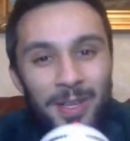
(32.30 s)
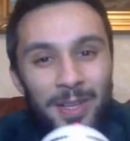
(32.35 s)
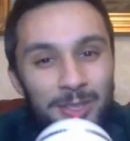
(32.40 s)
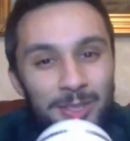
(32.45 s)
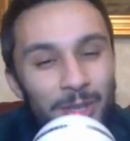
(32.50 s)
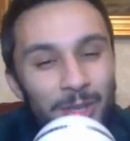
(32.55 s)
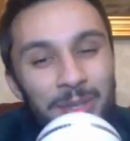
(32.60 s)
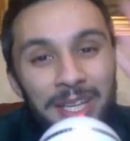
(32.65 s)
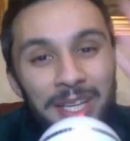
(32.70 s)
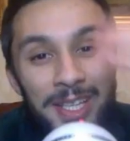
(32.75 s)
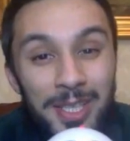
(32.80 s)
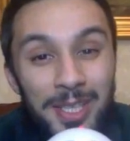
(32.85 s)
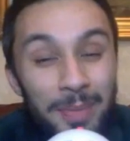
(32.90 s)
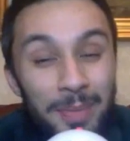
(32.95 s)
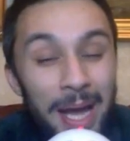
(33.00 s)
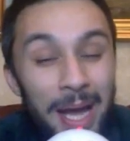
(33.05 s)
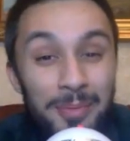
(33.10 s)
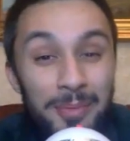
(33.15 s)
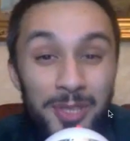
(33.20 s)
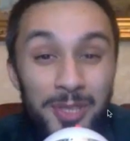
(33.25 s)
So there's some
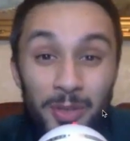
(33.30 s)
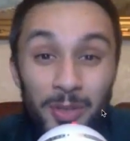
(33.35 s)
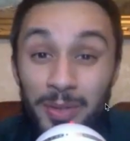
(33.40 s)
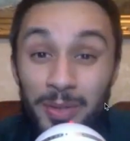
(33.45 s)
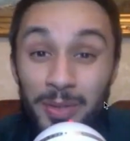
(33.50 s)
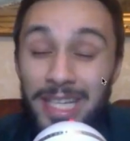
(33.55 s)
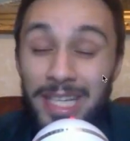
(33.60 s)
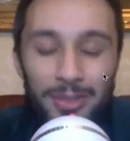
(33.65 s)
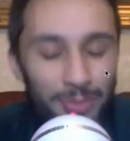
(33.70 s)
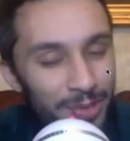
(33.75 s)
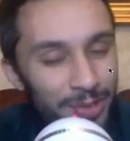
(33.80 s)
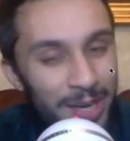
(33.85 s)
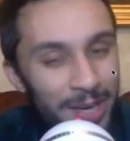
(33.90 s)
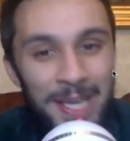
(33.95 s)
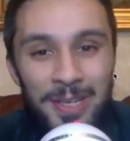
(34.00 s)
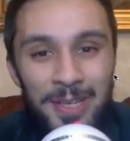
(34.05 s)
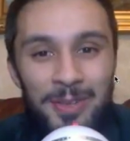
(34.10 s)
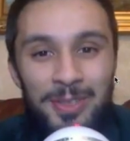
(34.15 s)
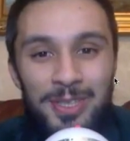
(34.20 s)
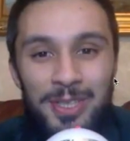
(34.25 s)
absolutely great
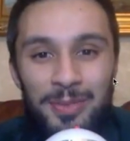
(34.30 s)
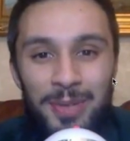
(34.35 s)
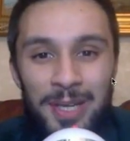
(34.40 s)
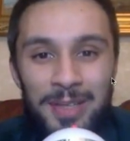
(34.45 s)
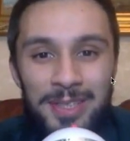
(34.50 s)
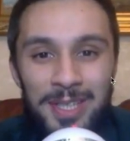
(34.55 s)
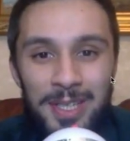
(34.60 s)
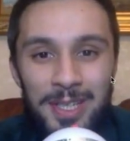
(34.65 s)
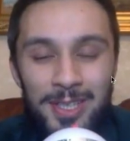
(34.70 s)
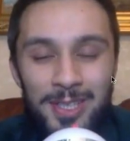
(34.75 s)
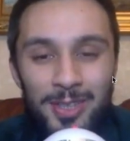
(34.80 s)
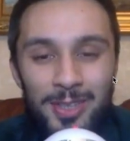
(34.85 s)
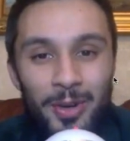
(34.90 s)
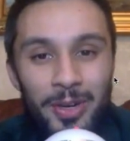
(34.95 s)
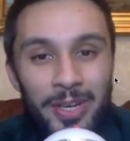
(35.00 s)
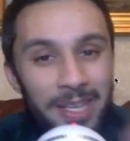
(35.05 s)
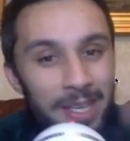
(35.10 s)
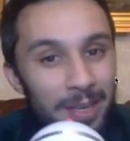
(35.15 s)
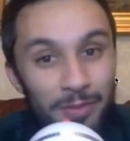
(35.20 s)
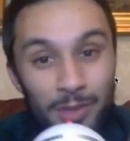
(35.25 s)
news surrounding the
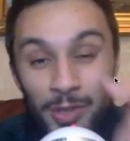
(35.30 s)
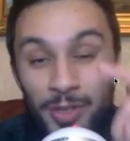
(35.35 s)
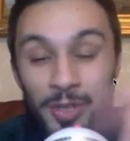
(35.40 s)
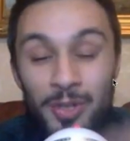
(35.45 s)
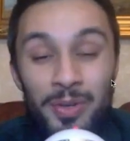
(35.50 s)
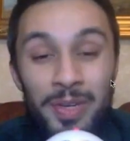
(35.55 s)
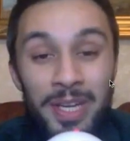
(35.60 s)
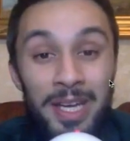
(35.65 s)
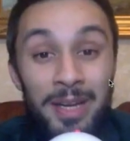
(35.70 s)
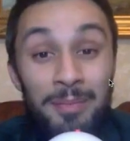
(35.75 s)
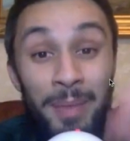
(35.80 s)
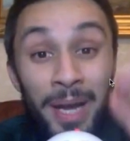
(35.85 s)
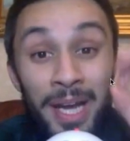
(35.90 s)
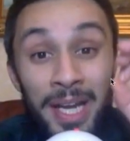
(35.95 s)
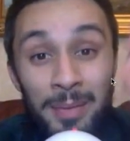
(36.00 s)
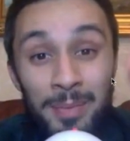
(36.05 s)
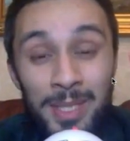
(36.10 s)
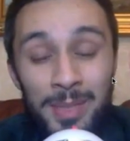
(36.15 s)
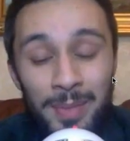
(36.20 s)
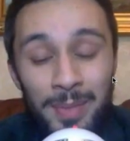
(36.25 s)
stock. If you're new here, my
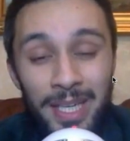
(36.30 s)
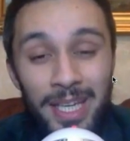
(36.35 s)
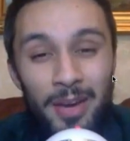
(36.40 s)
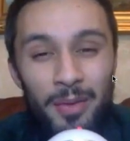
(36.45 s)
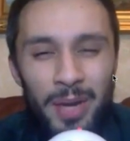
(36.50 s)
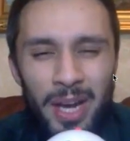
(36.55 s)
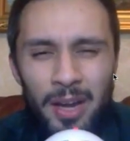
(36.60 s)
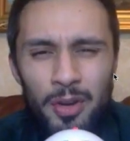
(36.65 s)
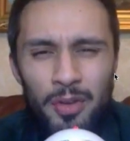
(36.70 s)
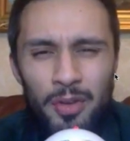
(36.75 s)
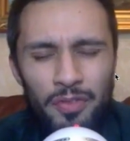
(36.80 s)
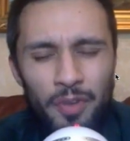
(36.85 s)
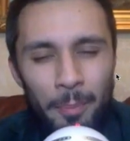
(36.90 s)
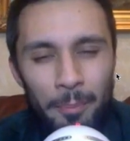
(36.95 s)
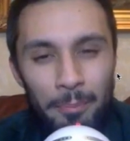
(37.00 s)
name is Miguel and I look for